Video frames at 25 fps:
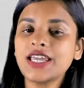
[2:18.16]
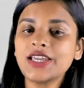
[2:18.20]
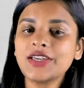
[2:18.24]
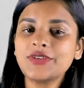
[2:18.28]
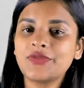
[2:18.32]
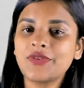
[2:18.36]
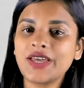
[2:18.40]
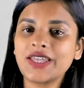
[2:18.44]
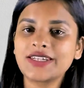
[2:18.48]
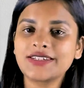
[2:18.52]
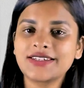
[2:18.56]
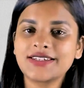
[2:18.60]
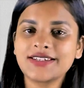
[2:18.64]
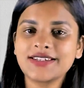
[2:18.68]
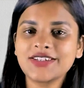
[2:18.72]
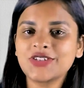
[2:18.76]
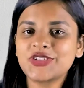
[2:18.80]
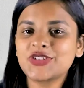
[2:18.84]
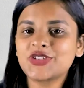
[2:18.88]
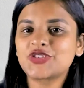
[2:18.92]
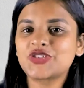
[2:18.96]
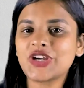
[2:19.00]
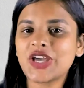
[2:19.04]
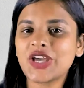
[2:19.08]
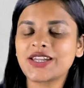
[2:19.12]
Tech
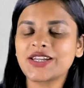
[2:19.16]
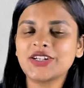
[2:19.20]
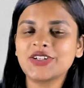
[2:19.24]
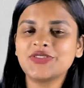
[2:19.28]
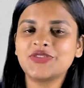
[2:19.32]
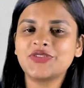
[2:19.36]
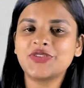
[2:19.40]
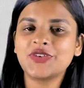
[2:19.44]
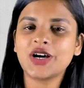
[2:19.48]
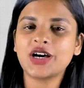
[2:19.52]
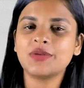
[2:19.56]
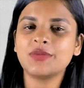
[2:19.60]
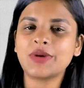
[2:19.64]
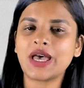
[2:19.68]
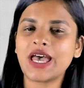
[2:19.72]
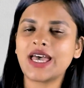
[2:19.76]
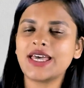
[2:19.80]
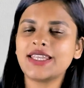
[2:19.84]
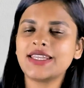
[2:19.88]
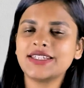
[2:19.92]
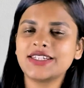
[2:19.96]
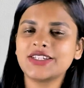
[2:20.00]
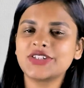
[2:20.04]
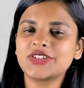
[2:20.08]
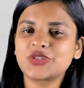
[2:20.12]
vendors, channel firms,
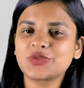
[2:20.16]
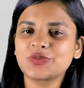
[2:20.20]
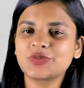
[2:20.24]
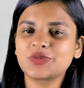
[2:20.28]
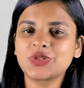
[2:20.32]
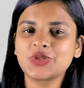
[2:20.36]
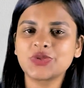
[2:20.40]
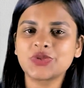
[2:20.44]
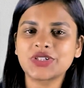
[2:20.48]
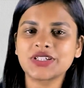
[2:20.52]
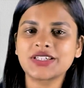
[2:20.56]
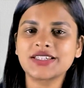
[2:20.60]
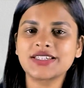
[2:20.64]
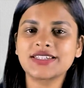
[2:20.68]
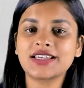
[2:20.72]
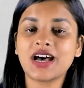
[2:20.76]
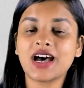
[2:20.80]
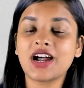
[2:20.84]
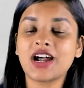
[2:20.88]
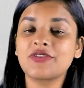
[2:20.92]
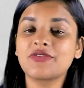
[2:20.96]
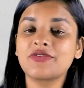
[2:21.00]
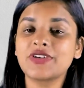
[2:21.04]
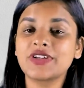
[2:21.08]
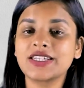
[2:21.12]
and distributors
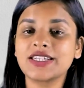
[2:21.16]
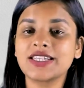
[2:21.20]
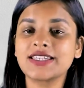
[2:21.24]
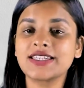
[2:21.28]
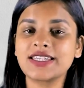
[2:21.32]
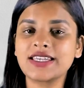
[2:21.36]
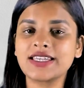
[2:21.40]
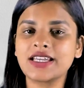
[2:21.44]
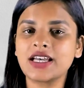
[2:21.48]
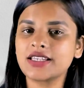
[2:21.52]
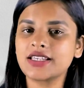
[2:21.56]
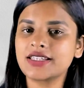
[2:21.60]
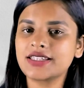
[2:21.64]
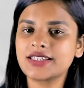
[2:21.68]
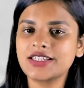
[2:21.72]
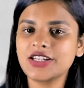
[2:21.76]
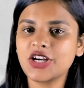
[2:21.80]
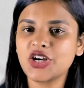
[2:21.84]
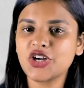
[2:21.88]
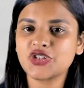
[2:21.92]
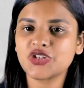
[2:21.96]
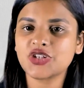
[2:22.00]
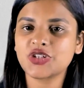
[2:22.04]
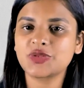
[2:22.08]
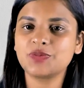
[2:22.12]
are witnessing a
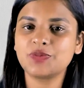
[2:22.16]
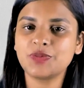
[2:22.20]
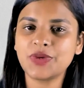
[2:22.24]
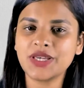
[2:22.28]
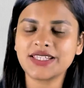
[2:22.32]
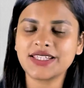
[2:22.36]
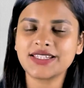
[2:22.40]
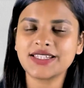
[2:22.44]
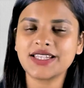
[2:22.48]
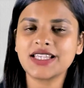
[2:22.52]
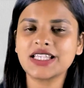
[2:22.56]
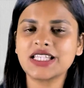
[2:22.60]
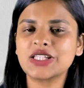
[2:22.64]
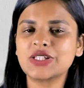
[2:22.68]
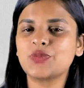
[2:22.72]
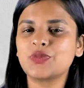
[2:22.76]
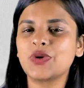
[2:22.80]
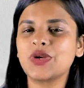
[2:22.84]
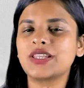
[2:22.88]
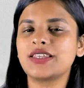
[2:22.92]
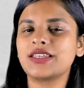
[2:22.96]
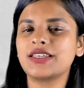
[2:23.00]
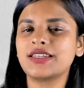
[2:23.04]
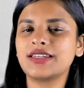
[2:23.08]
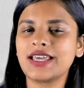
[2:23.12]
surge in business
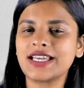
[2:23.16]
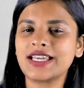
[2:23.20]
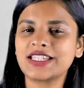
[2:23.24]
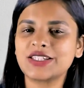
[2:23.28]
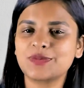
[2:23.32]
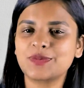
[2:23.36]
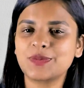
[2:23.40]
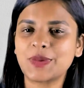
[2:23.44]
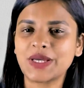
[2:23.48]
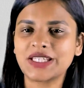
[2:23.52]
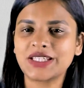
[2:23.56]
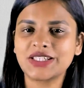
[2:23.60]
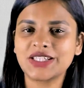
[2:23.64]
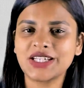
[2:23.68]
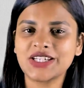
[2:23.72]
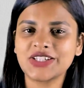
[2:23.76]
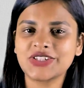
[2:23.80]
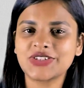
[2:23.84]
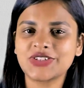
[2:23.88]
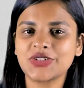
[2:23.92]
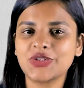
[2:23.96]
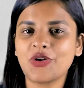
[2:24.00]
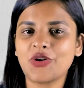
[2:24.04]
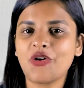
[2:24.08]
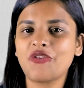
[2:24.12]
with an
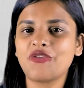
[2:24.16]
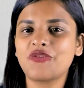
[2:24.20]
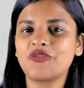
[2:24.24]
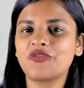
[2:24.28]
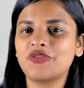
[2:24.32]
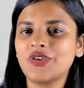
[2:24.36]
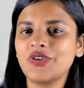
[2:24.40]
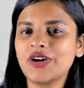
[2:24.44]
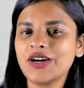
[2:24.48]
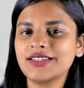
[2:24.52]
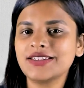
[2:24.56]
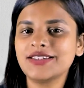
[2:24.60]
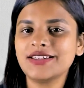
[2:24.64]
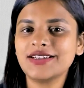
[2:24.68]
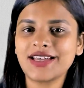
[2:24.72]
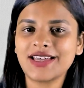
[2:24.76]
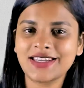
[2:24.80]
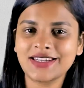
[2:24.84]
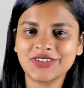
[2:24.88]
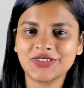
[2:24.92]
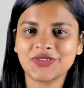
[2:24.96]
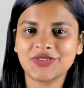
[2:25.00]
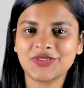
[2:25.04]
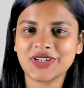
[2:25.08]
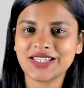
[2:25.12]
expectation of further
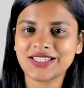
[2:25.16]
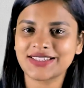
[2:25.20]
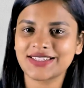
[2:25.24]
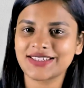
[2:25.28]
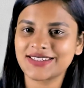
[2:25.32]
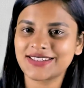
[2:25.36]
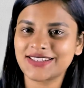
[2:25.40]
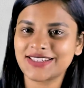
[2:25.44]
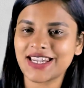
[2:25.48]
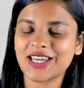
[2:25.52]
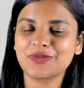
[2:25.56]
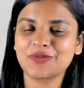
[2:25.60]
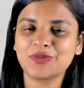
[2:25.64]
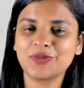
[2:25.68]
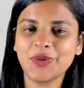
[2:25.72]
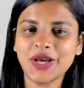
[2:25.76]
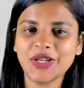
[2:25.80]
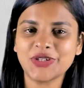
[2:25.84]
increase in tech